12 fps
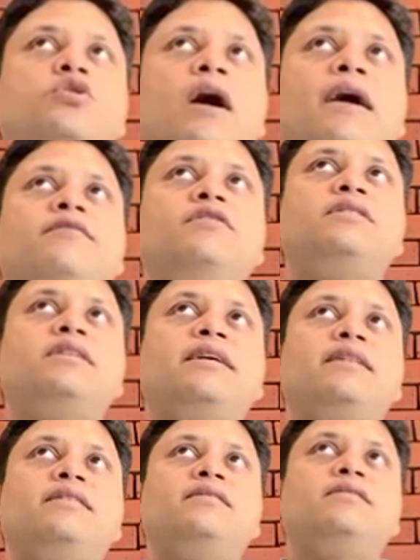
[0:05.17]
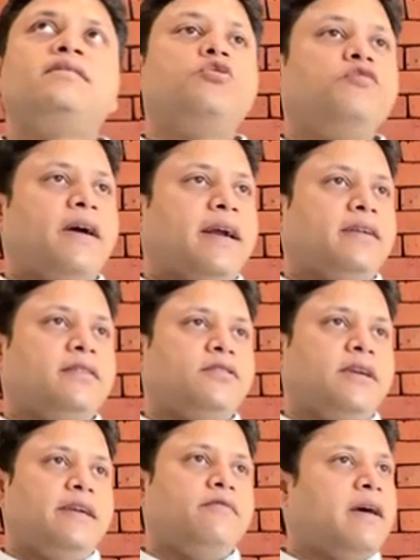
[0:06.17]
I would say there's two factors, right?